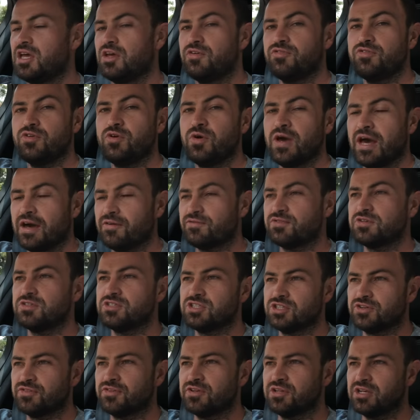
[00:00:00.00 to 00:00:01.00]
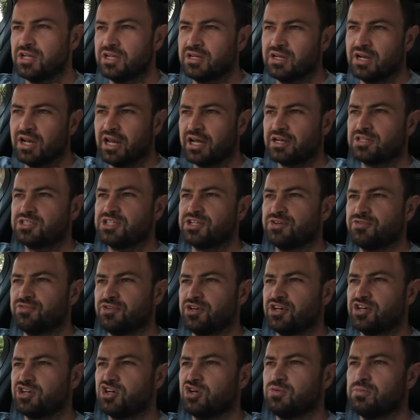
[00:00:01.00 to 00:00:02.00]
If you haven't driven an electric
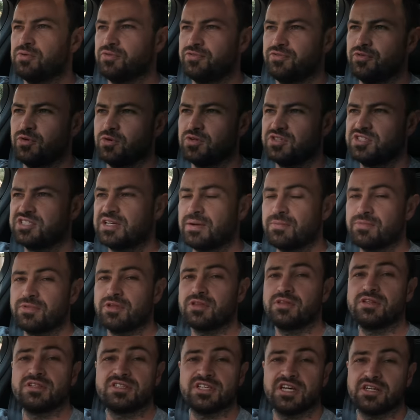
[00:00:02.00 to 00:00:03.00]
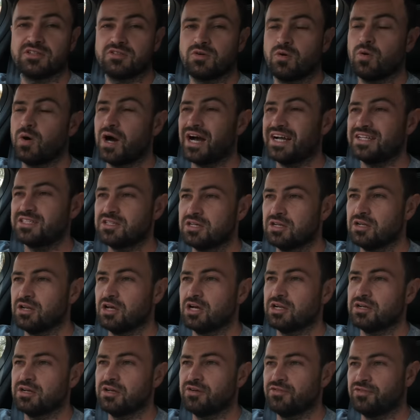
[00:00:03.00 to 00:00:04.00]
vehicle before, something that takes quite a
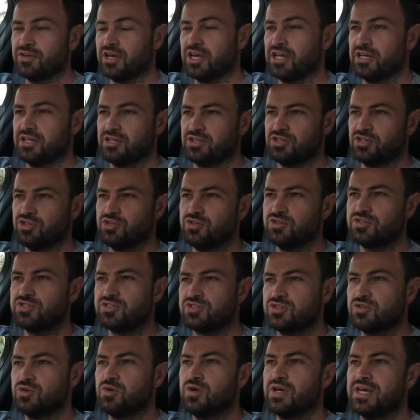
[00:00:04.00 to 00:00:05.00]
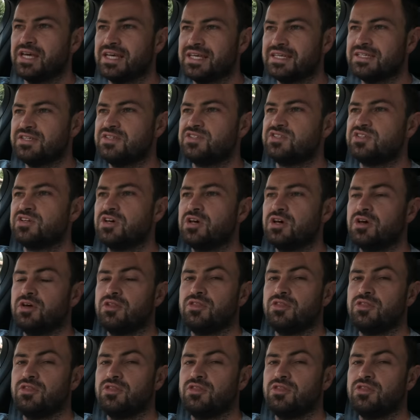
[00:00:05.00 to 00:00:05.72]
lot of getting used to is